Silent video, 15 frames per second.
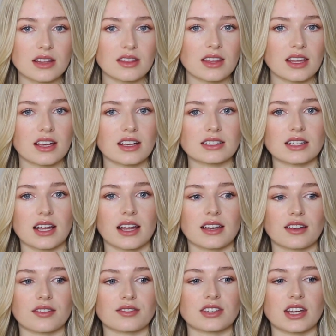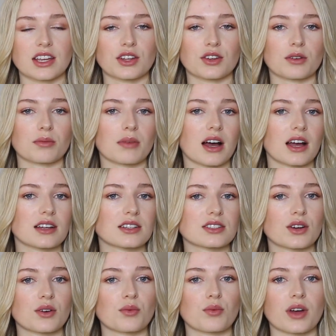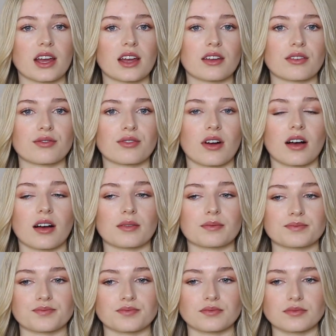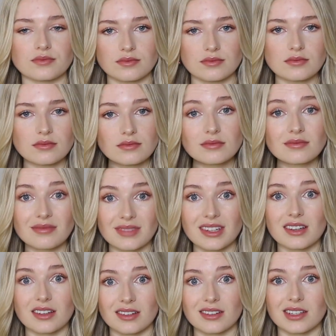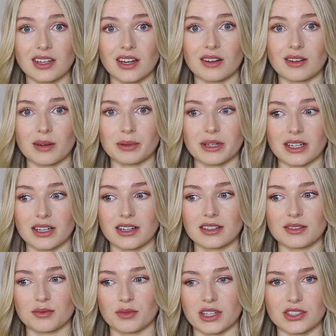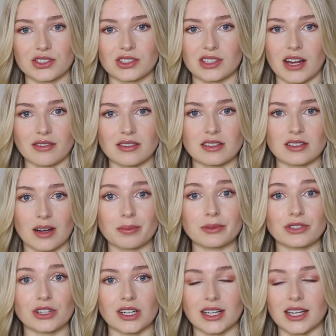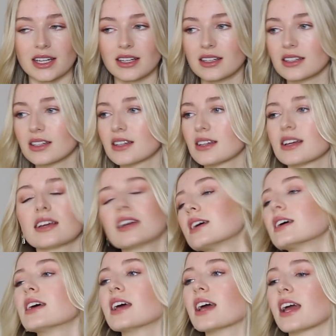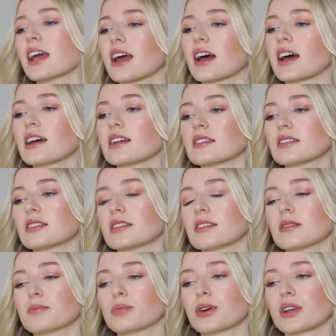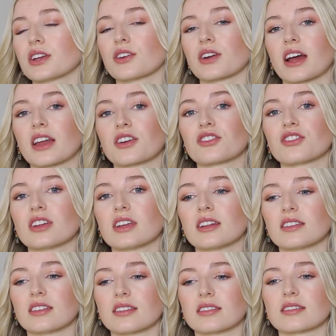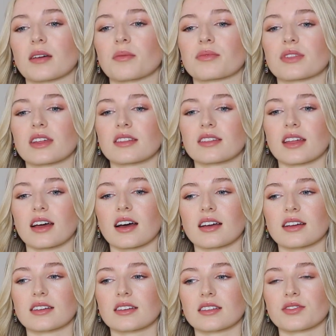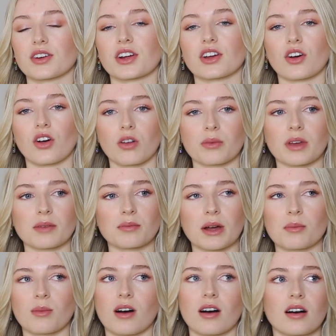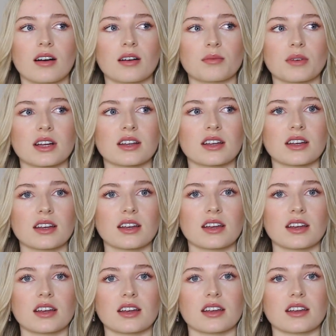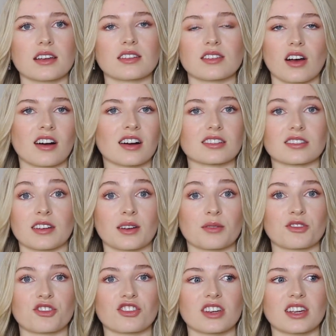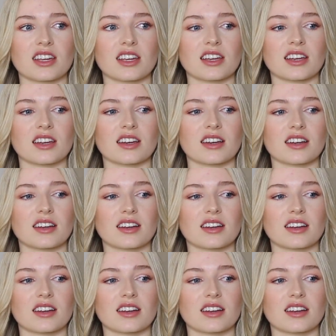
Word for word: in things, kind of taking your mind away from, you know, up here, which never stops turning, and putting your energy into something that is very calming. My mom is awesome. She